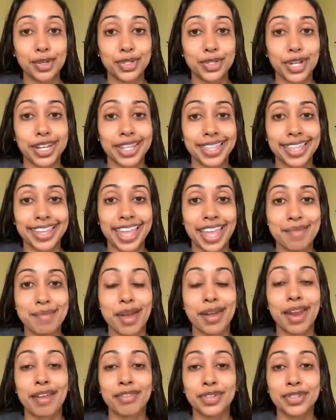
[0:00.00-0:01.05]
study that came
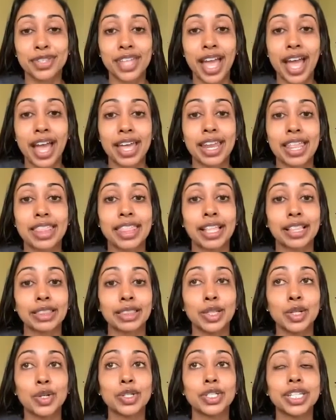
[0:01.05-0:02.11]
out after that that
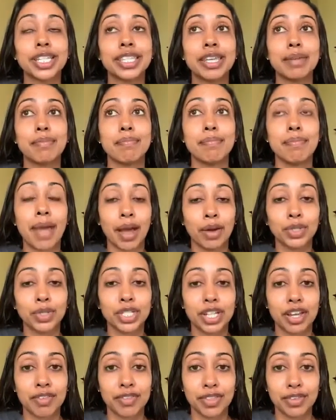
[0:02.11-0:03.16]
looked at the amount
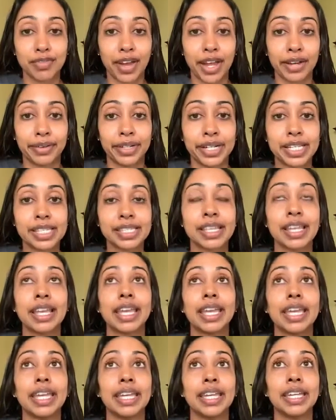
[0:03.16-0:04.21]
of the virus
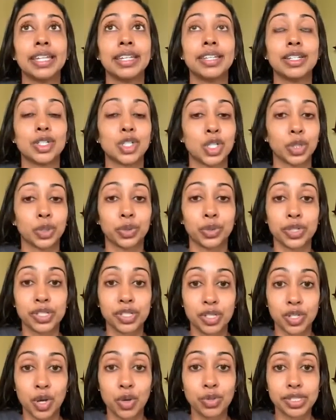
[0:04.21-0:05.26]
in
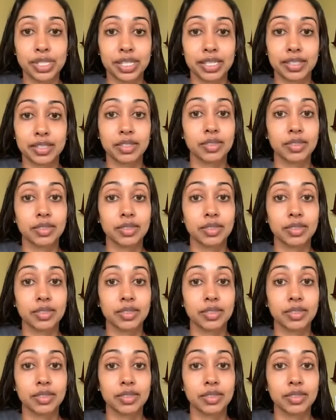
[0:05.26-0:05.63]
children's noses,